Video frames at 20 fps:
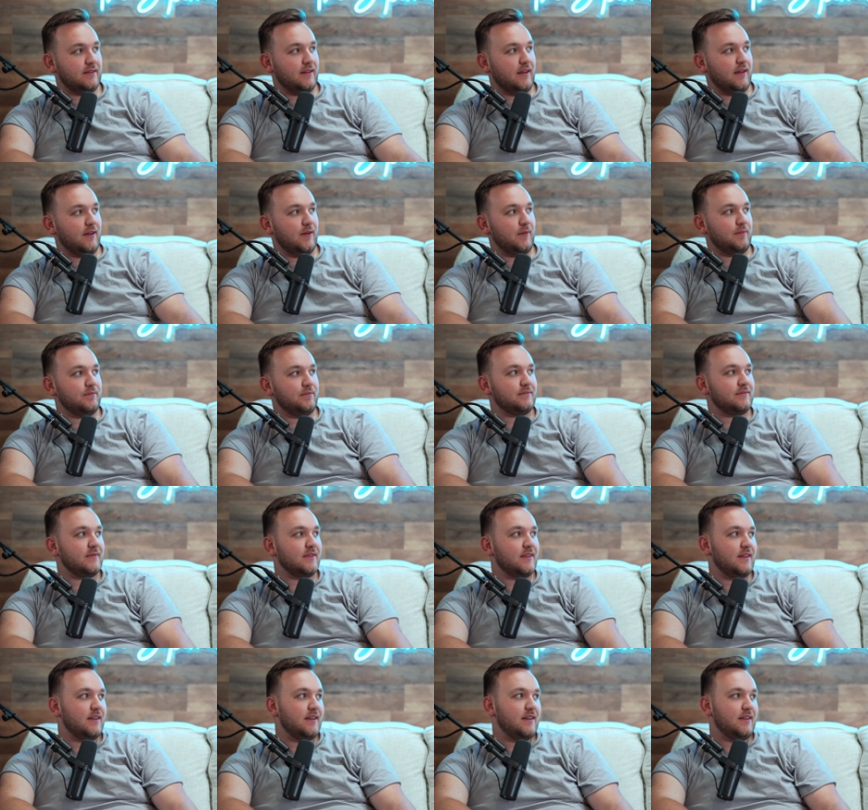Um,
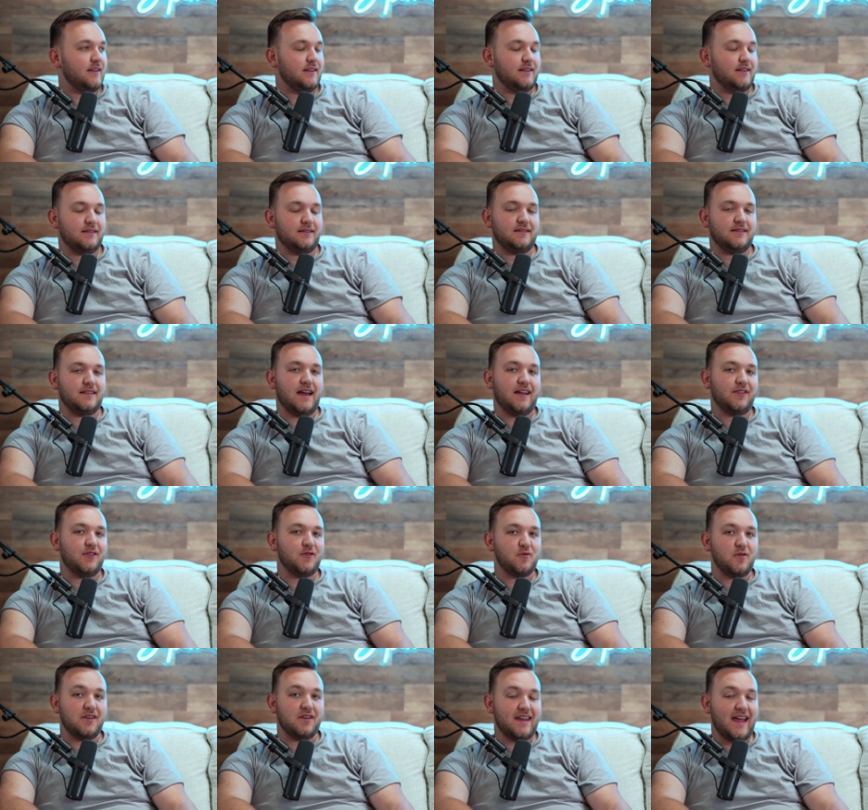not the
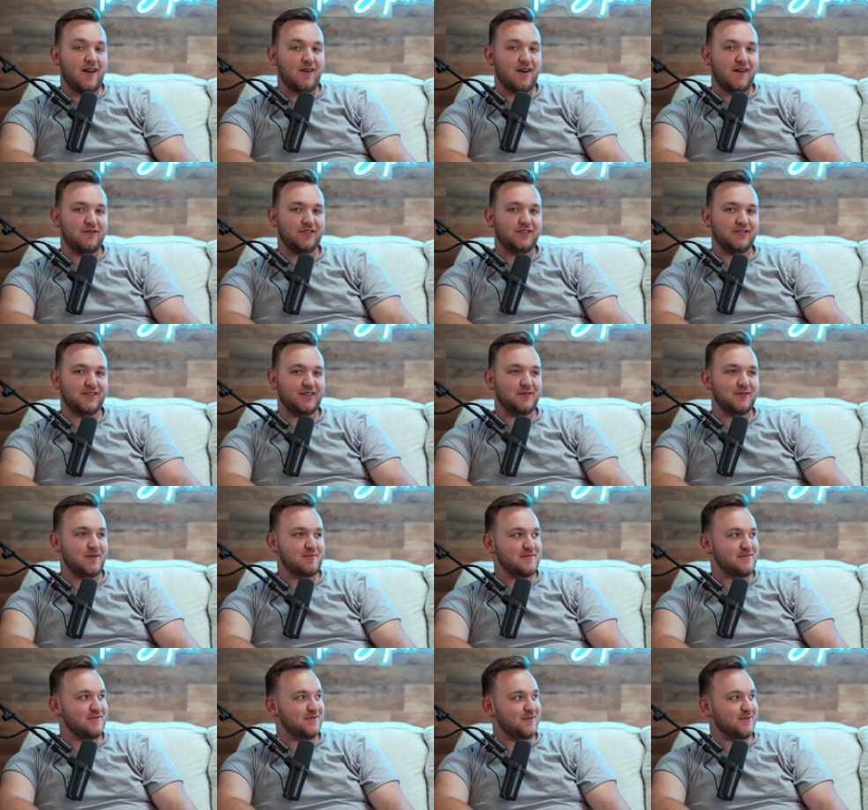one now, obviously, the
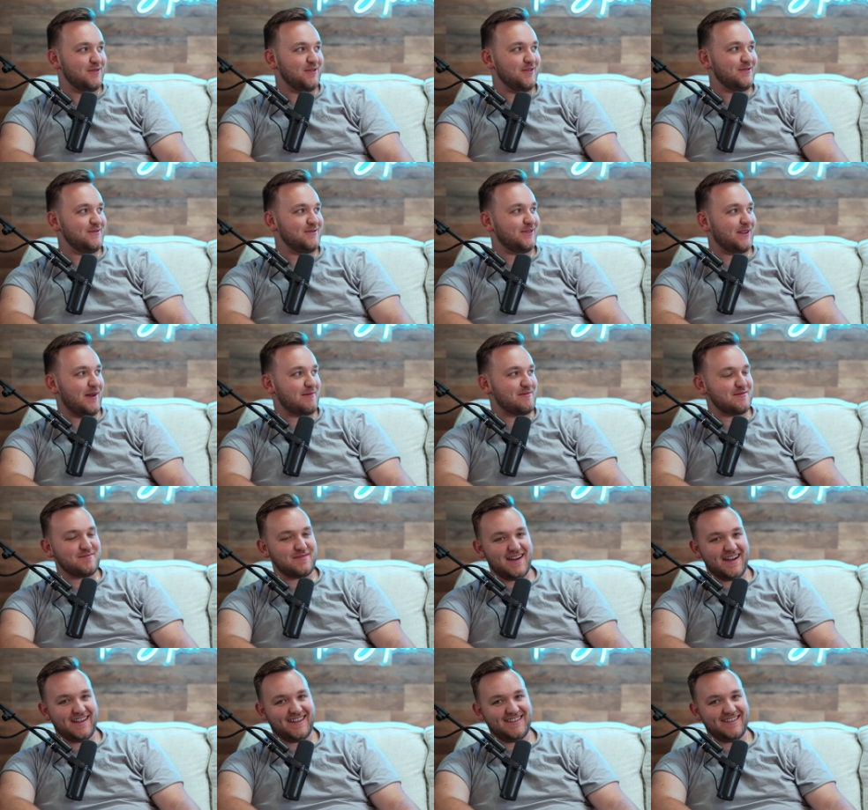one before who's coming back in